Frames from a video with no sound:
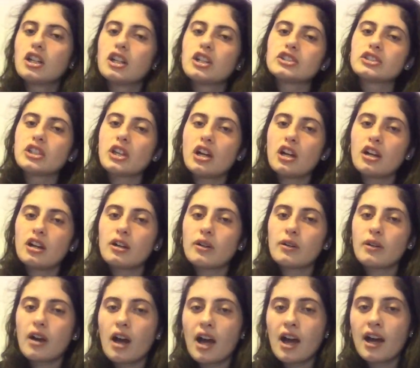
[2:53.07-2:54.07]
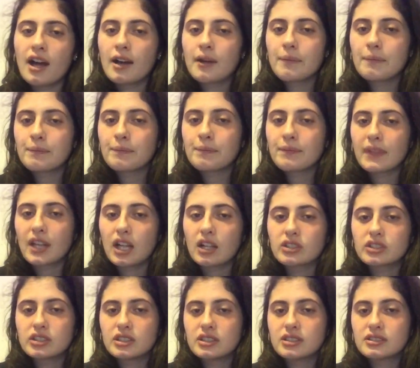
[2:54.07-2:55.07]
So,
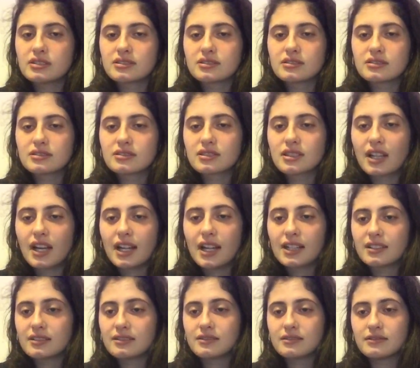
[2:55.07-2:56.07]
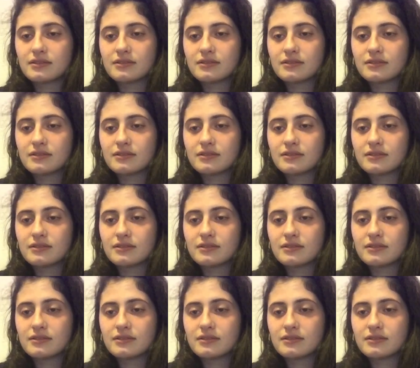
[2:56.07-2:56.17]
I'll just kind of